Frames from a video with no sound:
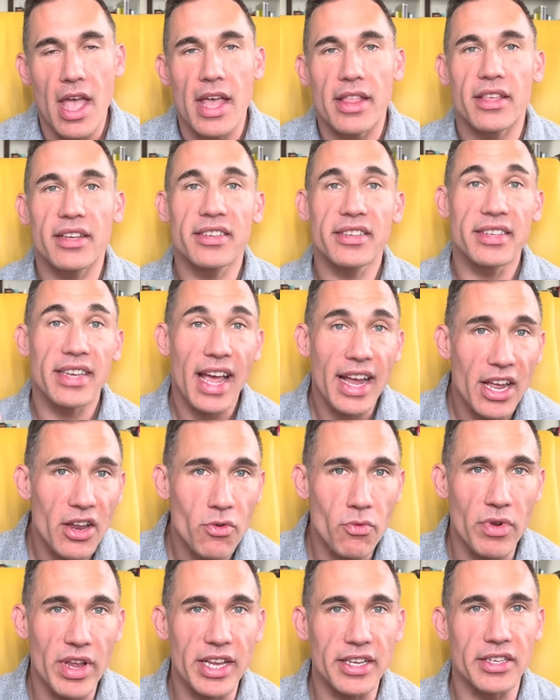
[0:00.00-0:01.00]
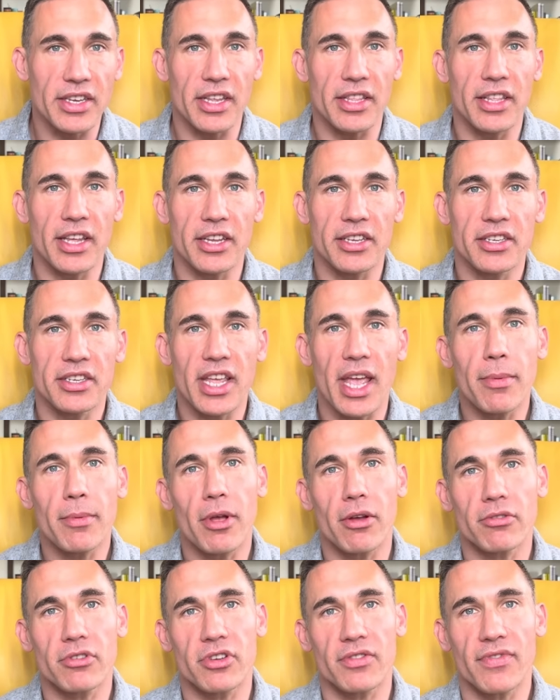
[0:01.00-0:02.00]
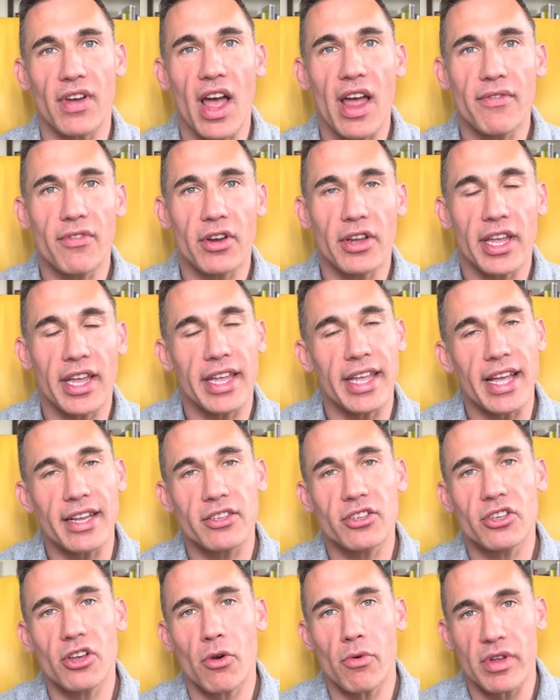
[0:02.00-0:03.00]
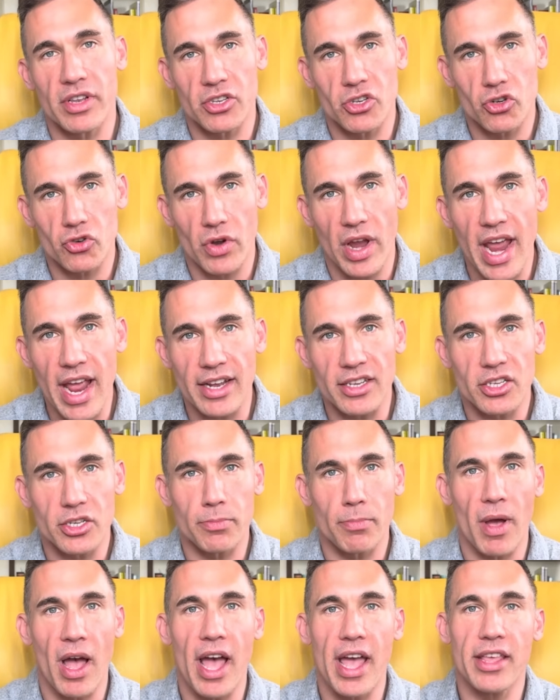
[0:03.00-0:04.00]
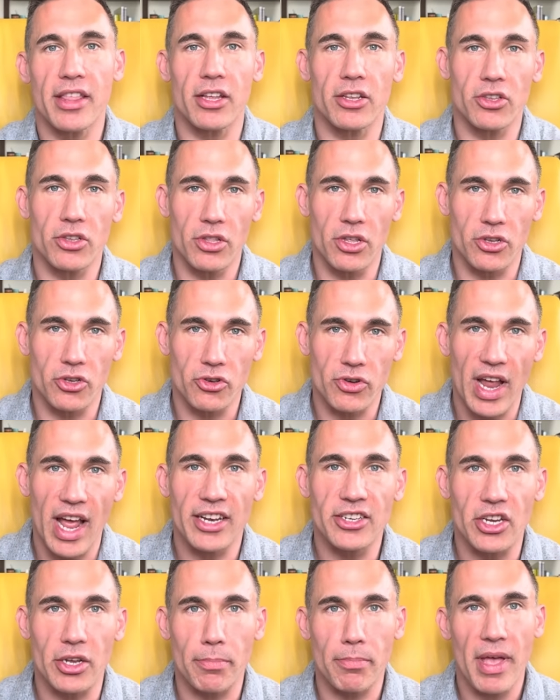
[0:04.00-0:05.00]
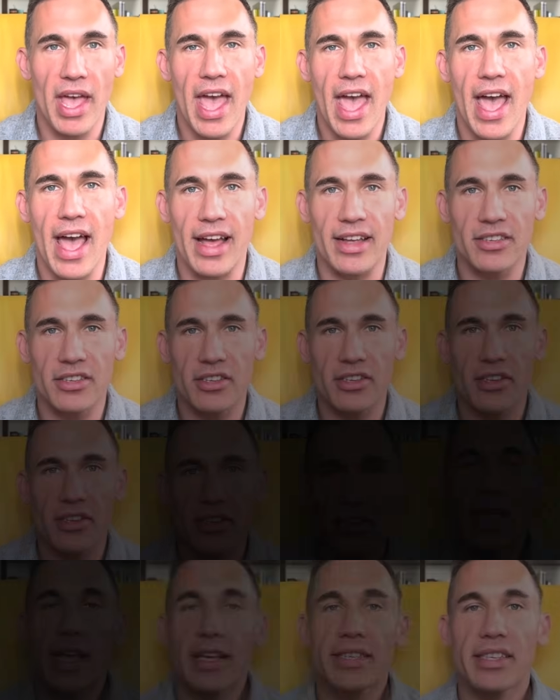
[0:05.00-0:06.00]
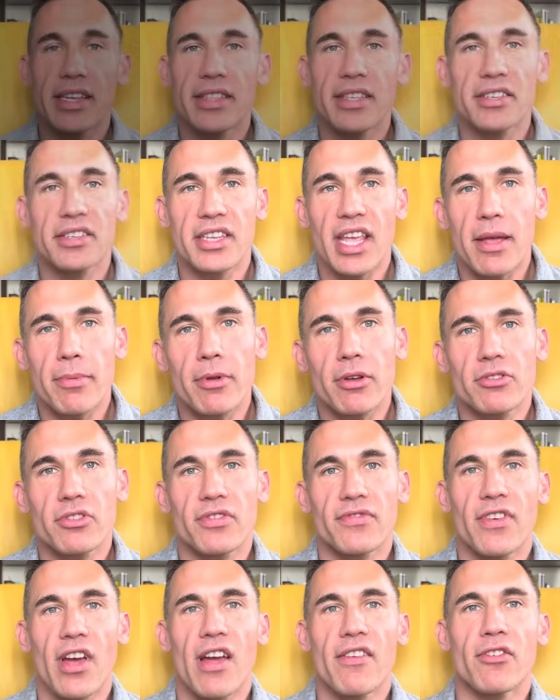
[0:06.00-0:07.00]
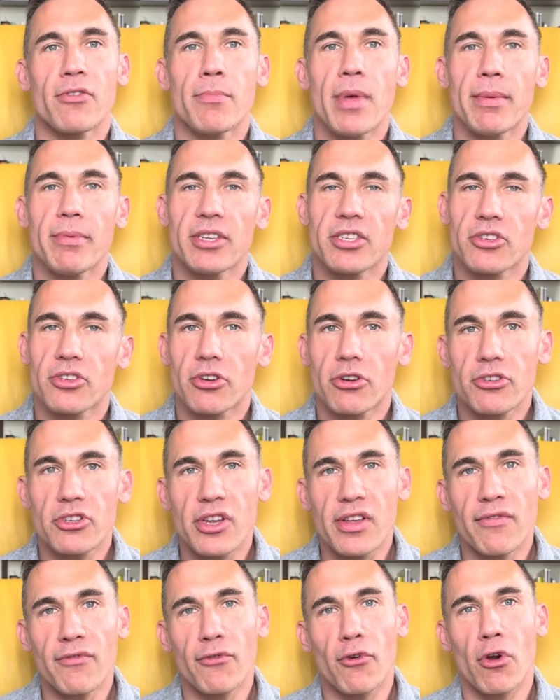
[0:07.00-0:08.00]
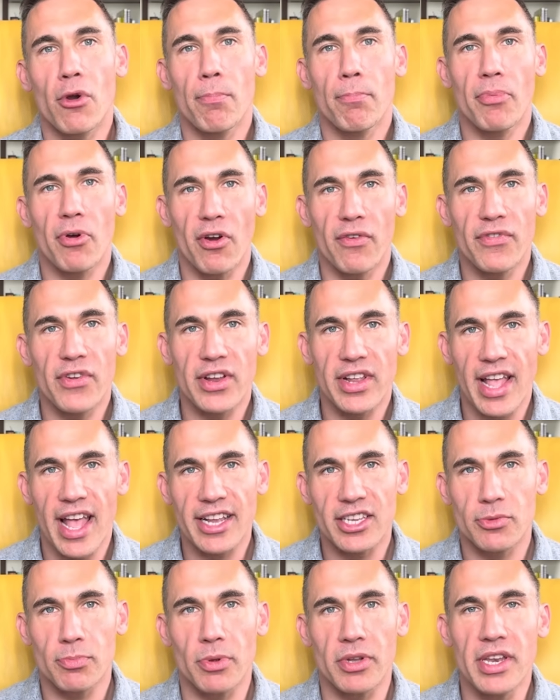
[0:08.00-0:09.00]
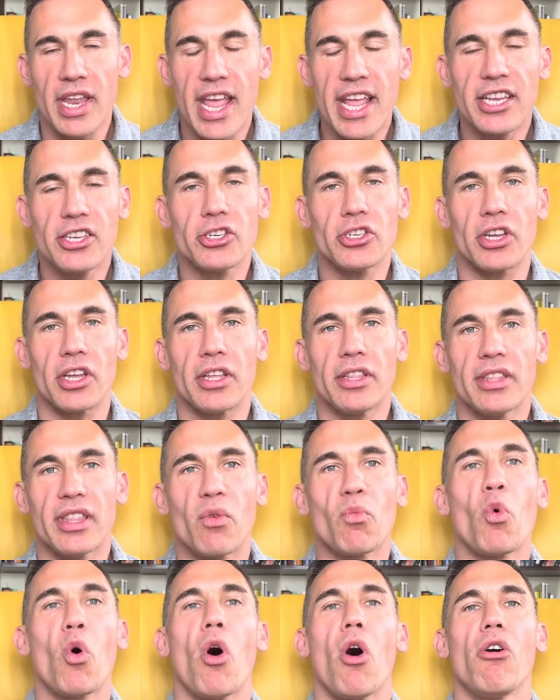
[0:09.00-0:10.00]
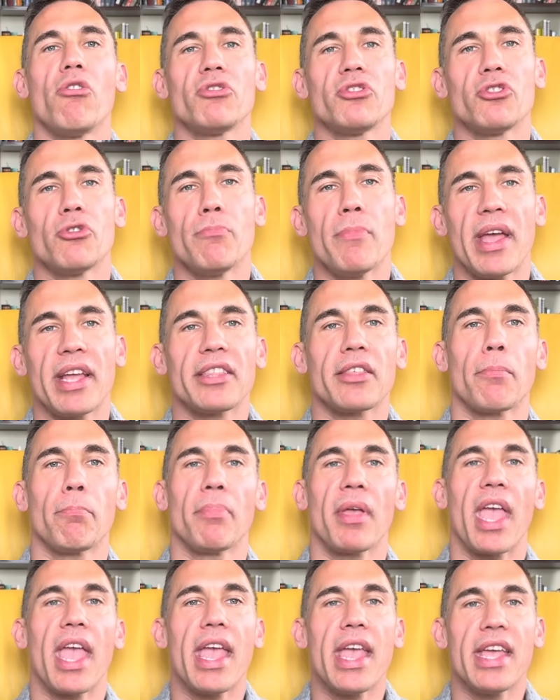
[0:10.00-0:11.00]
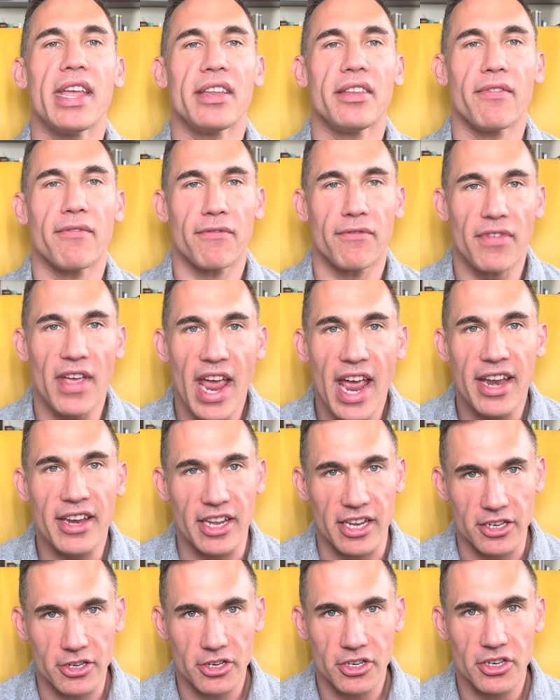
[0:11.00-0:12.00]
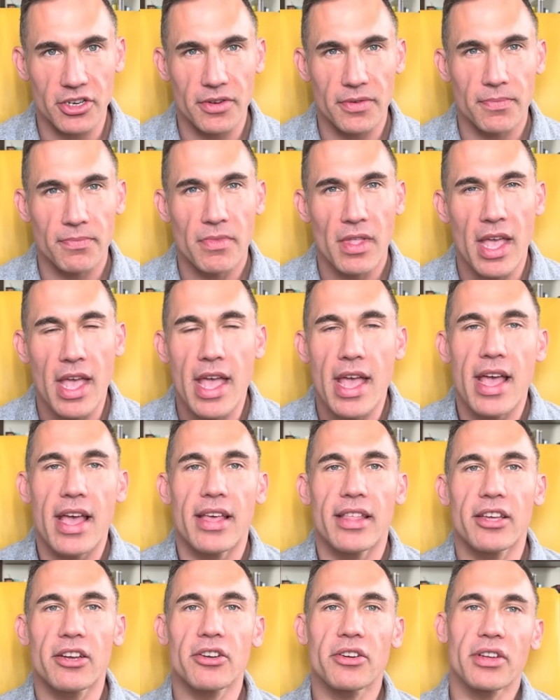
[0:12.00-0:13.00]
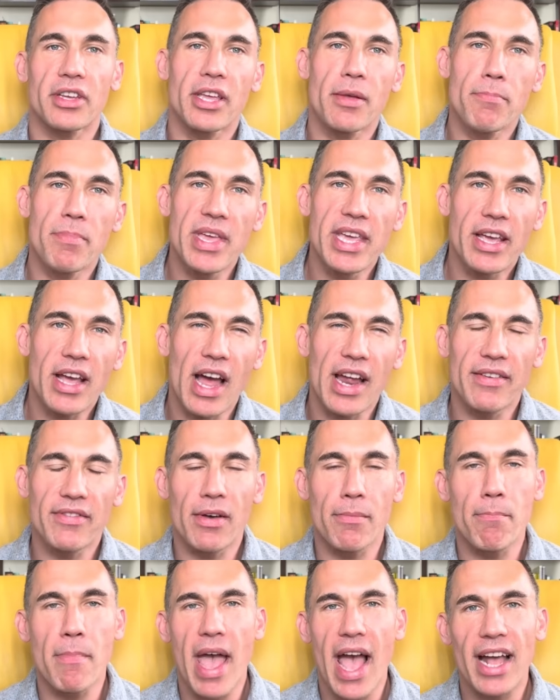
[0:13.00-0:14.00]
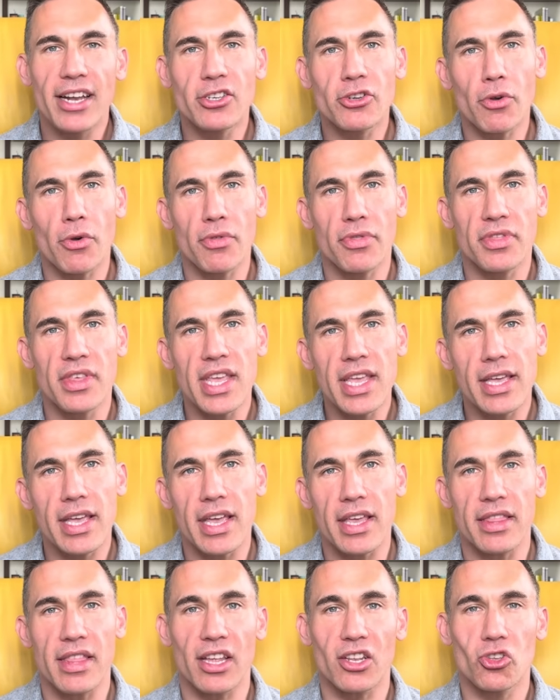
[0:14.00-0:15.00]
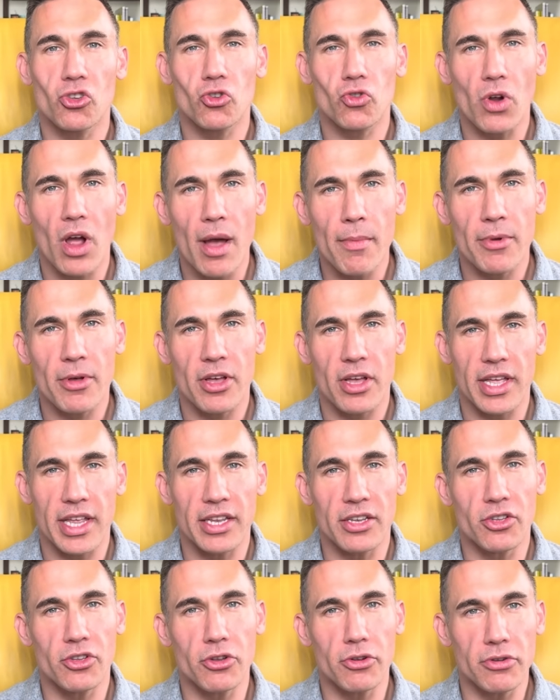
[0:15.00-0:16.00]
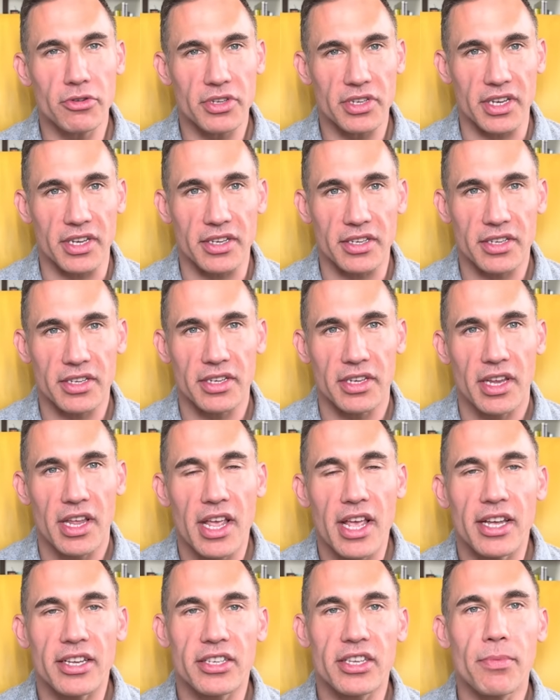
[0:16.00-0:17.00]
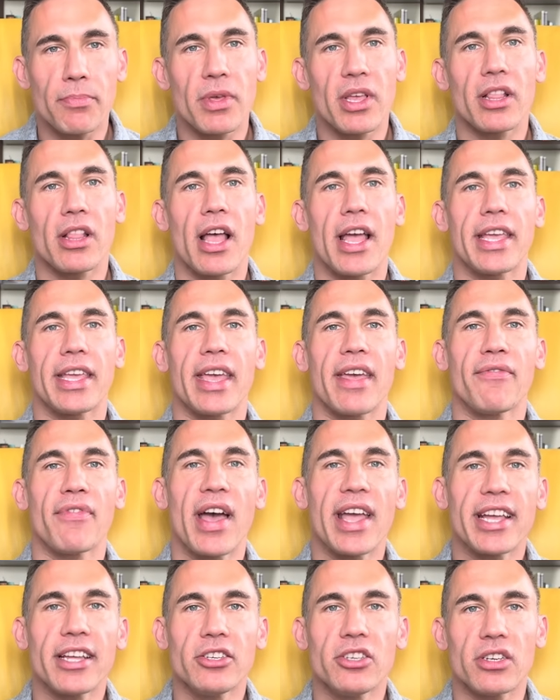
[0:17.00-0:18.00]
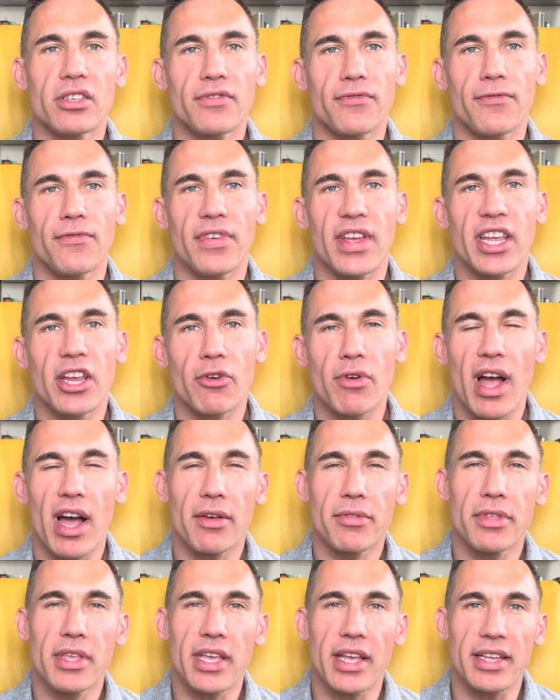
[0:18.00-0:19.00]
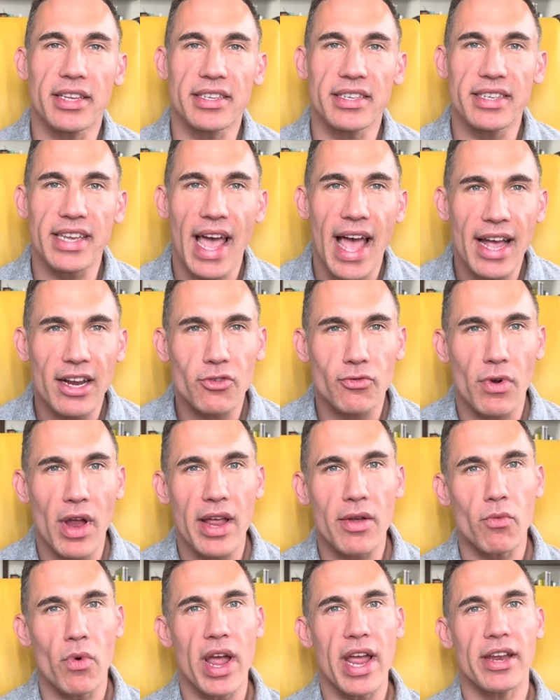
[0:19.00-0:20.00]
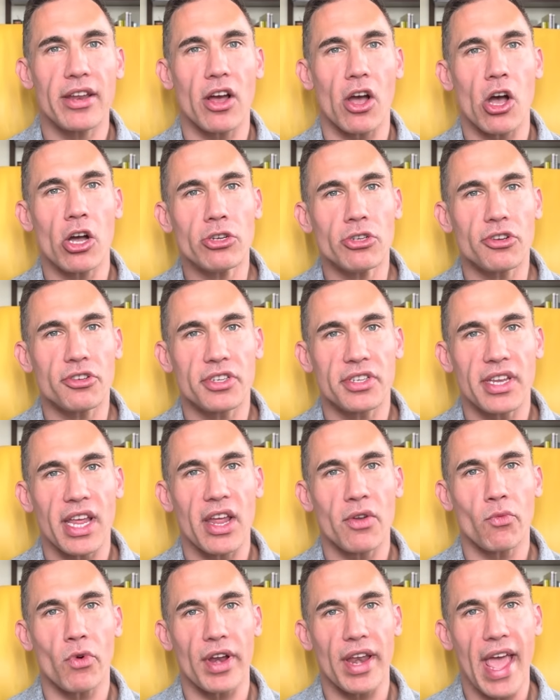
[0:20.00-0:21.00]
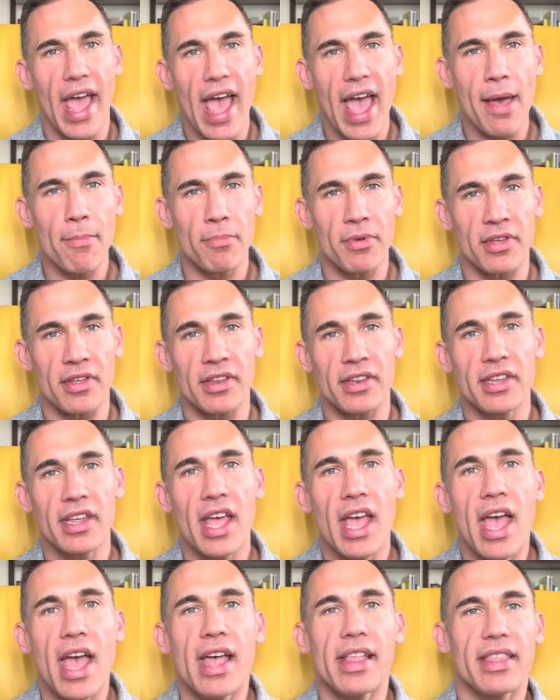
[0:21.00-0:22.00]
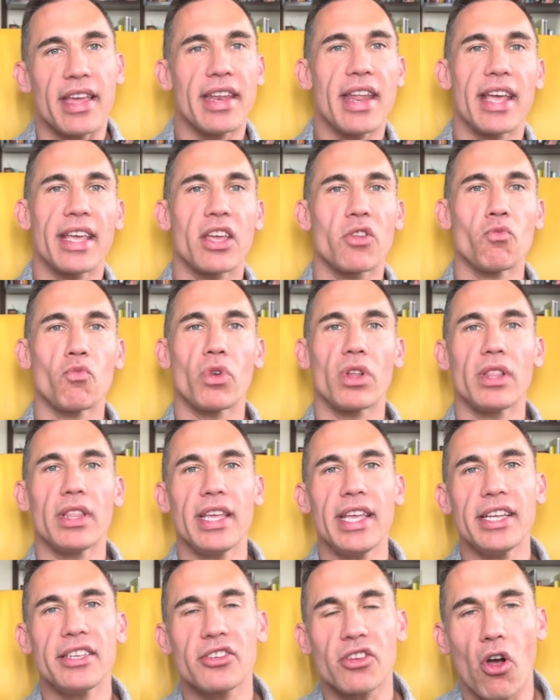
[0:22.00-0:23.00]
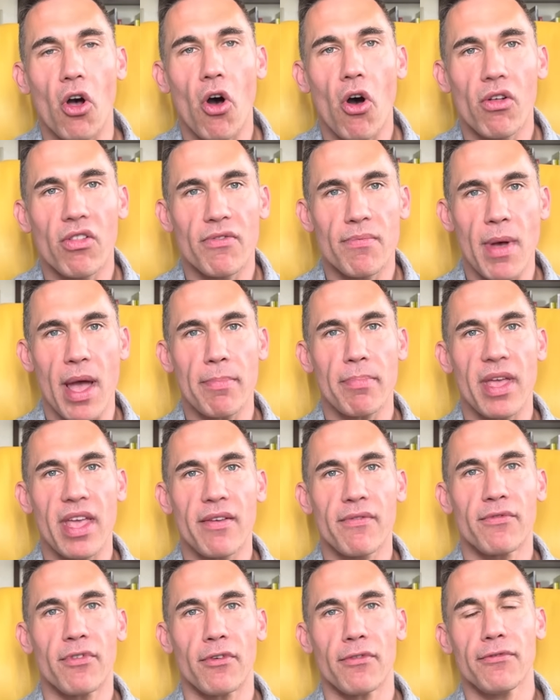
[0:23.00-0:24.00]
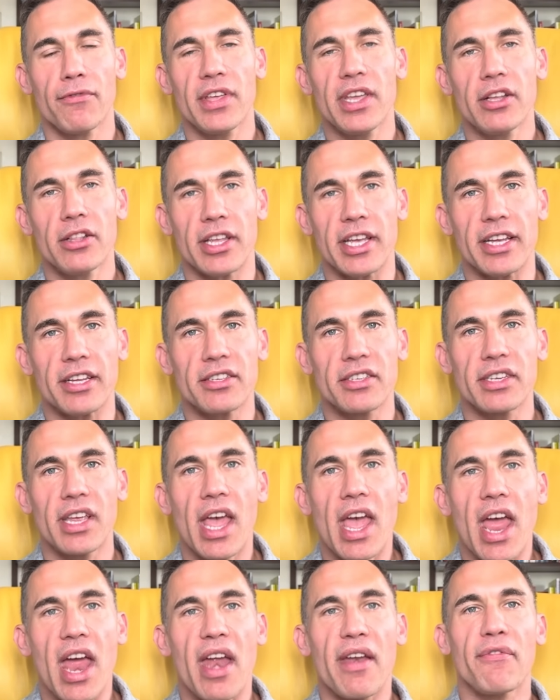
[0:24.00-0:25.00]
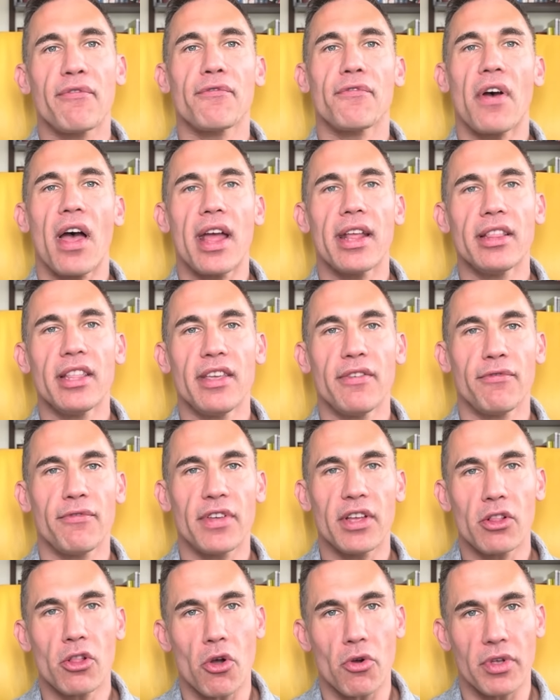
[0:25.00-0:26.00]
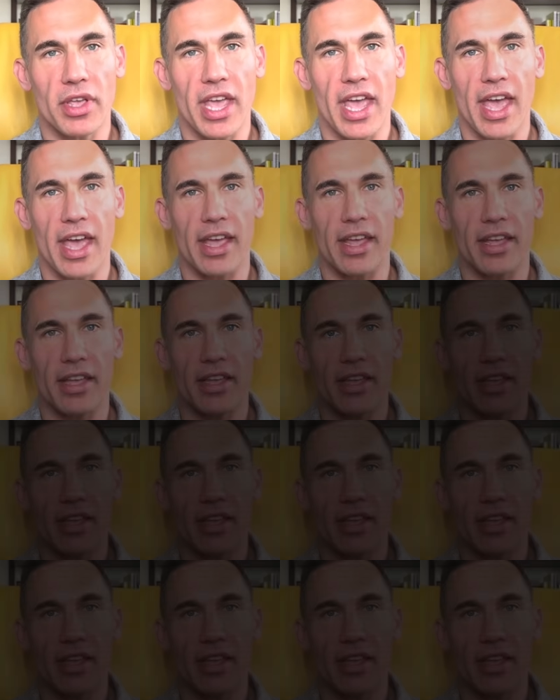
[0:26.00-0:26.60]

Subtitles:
The second reason that a scapegoat survivor can get so entranced by the tragic past is that the scapegoat survivor may be searching for a perfect explanation that will also make the pain vanish. There can be kind of a magical thinking that trauma induces. Something like, if I can just figure out the exact right way to understand what happened, then I can release all of my painful feelings and finally feel okay.